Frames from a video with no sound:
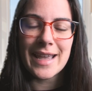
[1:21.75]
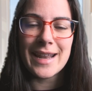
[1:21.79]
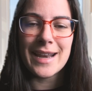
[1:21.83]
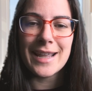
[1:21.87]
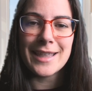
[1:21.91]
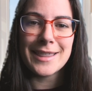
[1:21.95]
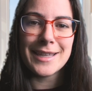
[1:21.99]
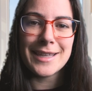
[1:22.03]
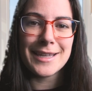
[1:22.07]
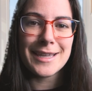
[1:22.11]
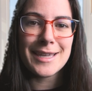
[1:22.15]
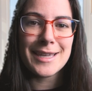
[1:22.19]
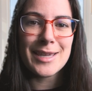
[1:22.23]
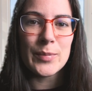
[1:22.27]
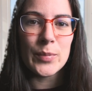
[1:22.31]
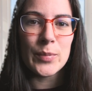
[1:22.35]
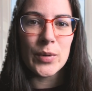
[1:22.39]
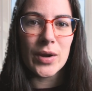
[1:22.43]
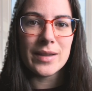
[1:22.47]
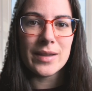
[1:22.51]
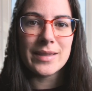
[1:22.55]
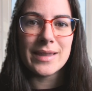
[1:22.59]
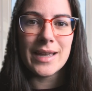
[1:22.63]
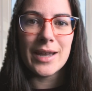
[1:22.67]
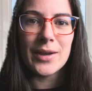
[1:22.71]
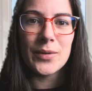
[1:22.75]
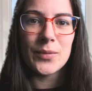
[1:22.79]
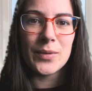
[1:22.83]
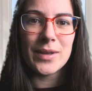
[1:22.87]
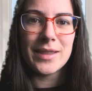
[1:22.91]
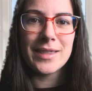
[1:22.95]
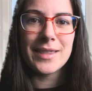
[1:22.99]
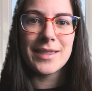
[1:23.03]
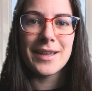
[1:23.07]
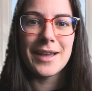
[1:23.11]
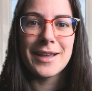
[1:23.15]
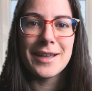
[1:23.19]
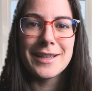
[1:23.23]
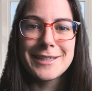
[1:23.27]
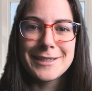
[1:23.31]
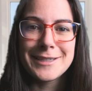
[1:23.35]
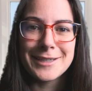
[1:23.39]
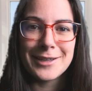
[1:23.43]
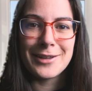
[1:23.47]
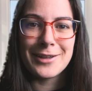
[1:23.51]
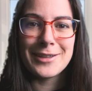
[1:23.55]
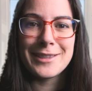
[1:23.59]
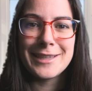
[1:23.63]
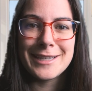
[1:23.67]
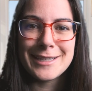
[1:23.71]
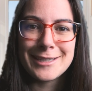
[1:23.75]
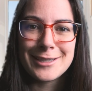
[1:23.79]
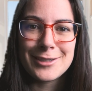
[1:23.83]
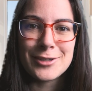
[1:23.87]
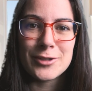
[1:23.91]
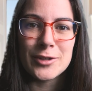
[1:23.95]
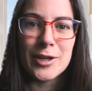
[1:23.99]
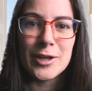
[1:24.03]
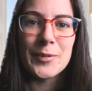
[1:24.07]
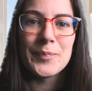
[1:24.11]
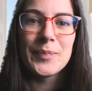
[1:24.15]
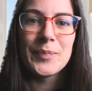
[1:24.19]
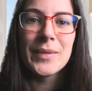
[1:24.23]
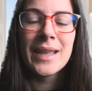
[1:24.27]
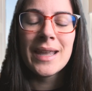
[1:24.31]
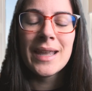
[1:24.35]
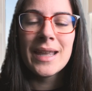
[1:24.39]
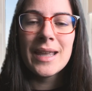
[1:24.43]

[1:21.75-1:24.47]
And I think he brought that with us on this trip